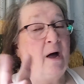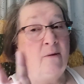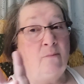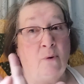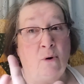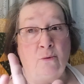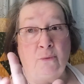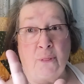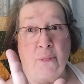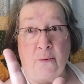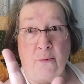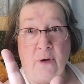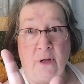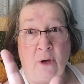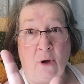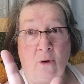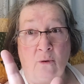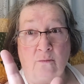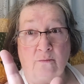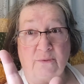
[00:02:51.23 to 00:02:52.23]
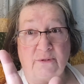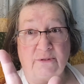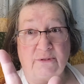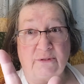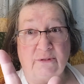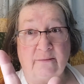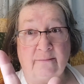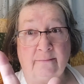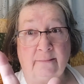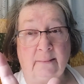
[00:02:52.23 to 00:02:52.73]
owned 3 homes.
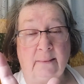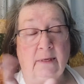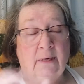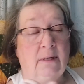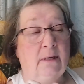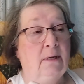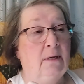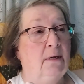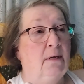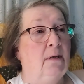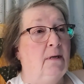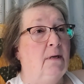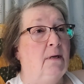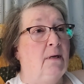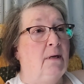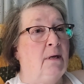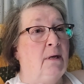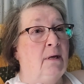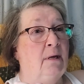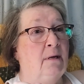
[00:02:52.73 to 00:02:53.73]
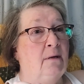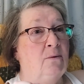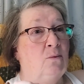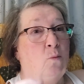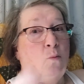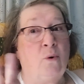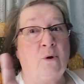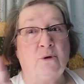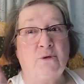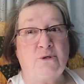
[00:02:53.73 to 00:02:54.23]

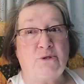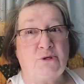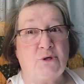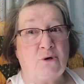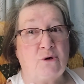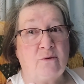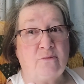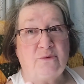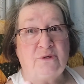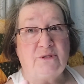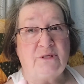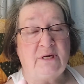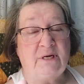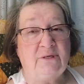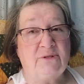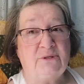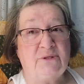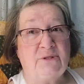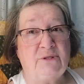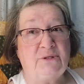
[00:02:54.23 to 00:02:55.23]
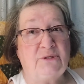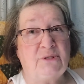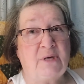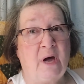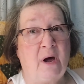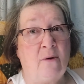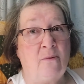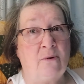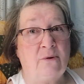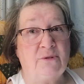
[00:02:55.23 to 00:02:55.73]
And weird circumstances,
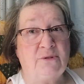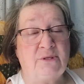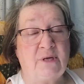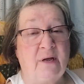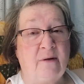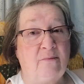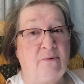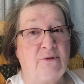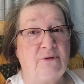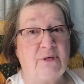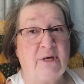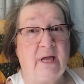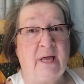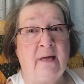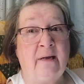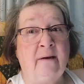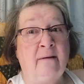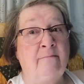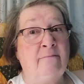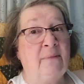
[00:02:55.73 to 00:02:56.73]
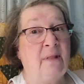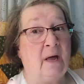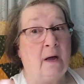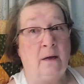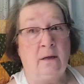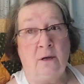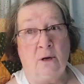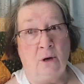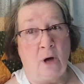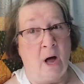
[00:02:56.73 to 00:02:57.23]
I was able to get them,
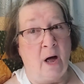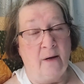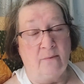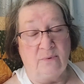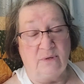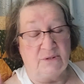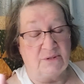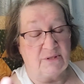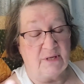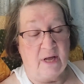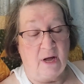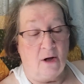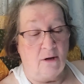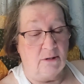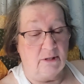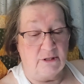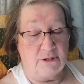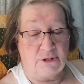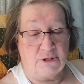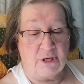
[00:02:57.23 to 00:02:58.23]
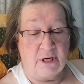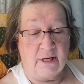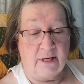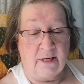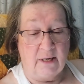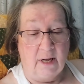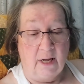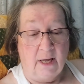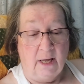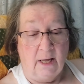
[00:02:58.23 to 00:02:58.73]
obviously all legit,
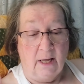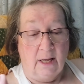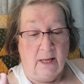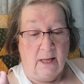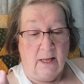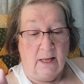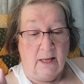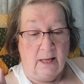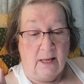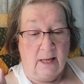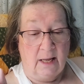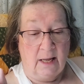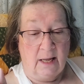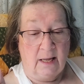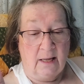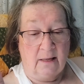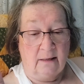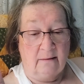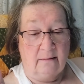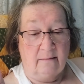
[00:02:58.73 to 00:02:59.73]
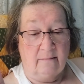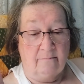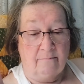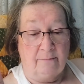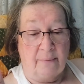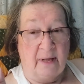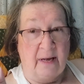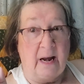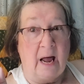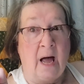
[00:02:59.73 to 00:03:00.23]

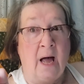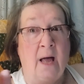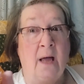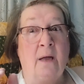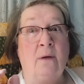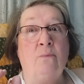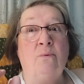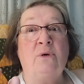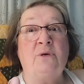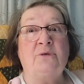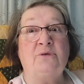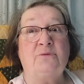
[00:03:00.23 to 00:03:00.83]
but I was